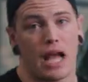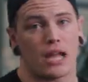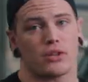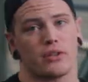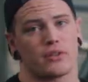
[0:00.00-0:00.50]

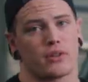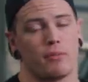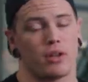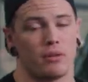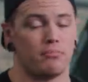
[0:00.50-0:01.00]
Actually, this will
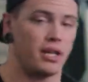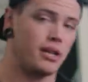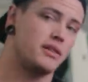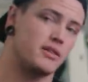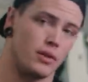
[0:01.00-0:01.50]
come out on
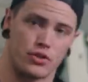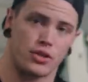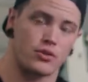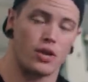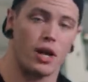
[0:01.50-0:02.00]
Monday, so it
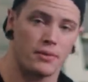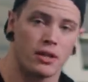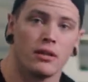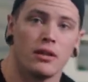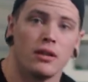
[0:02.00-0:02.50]
just
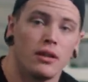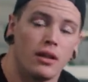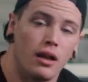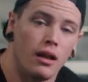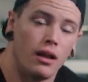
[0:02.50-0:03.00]
dropped.
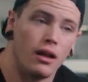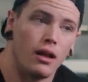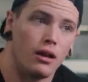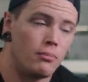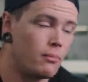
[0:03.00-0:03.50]

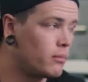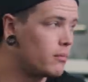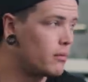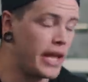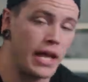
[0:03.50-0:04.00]

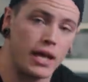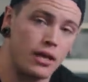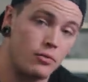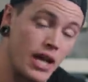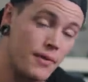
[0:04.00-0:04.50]

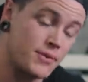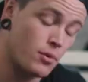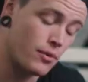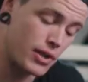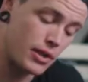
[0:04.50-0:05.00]
And we have
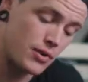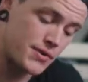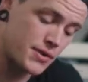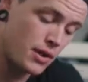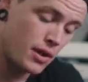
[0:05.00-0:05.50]
some more
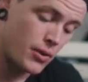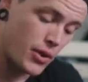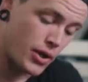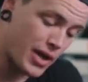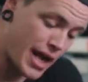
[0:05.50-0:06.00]
videos
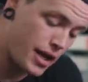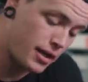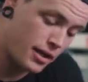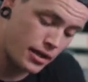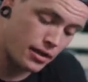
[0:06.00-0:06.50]
that are
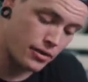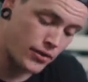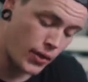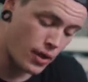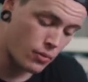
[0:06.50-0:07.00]
edited
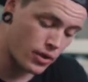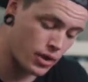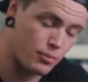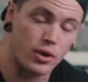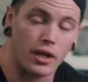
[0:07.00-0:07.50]
that we're
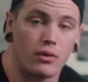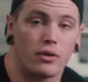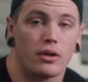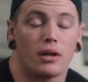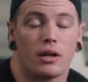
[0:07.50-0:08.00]
gonna put
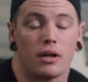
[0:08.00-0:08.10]
out.